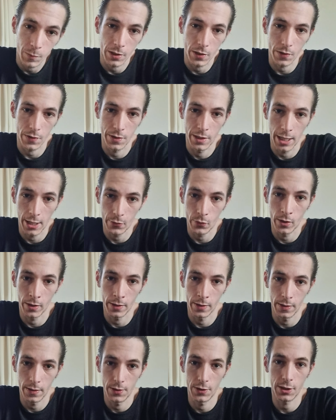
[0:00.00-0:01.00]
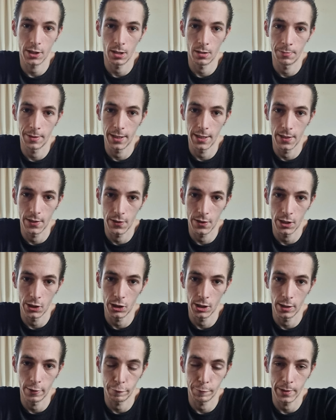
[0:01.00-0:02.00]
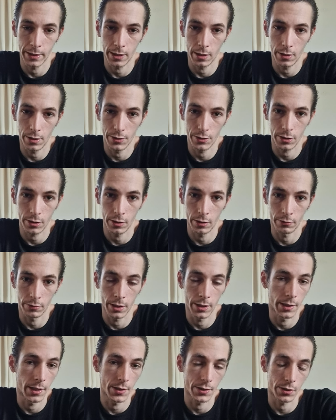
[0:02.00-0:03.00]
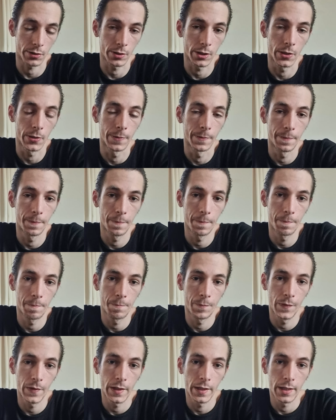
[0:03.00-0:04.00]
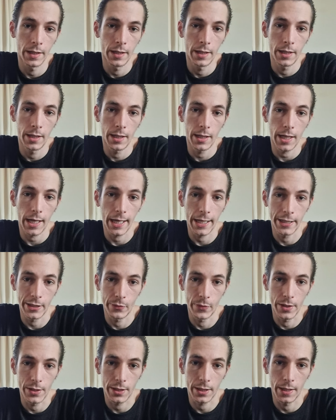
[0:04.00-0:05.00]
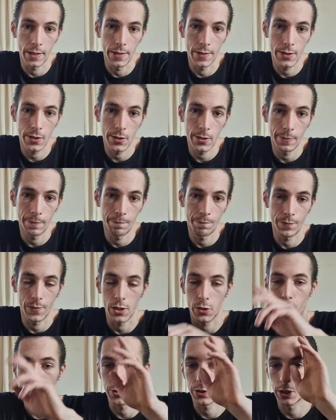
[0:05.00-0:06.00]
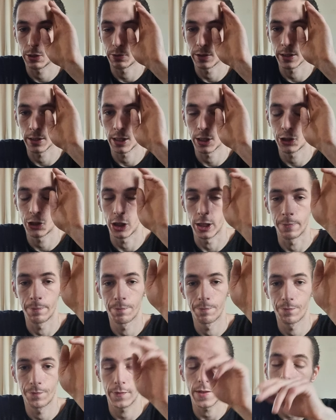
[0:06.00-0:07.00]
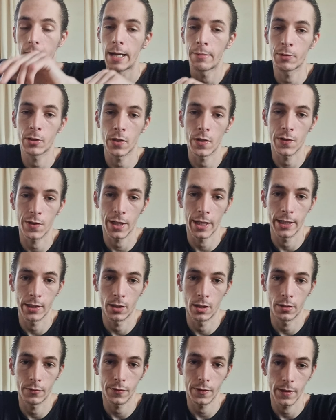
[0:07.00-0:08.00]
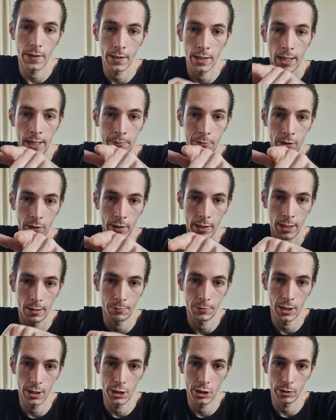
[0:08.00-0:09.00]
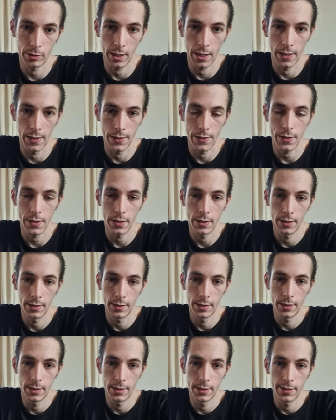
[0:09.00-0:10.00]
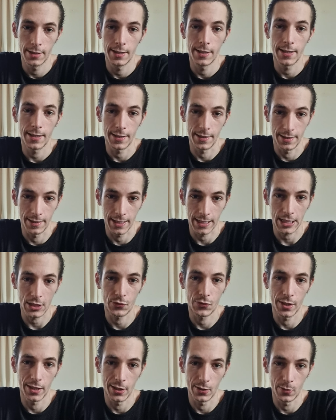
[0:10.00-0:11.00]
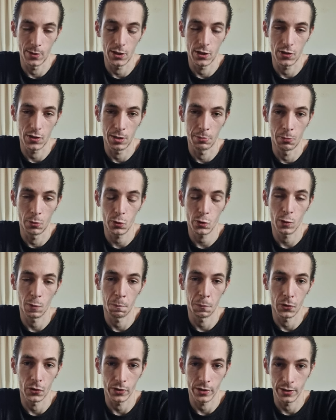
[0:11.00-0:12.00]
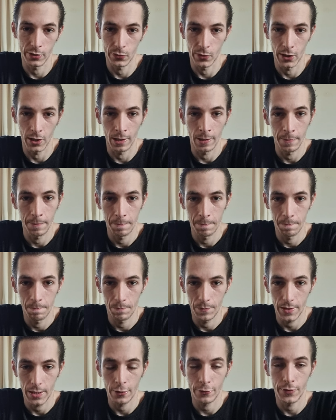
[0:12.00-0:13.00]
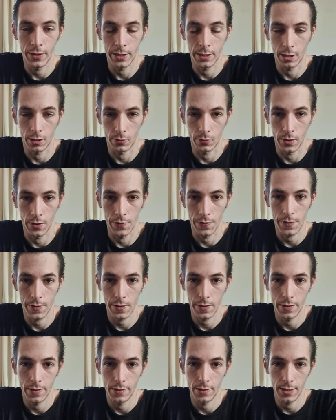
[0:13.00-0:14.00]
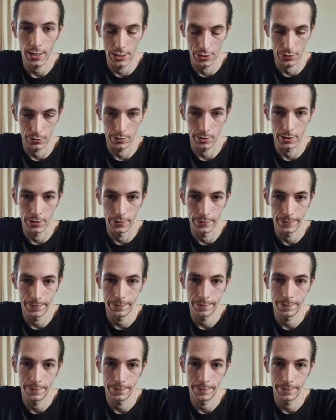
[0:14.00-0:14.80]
because that one is going to be the decision if my car is going to run, yes or no. Anyways, guys, this was Tuning Dutchy. I'm going to sign off, and I'm going to update you guys in the next video, which is the most important one, if the car runs, yes or no.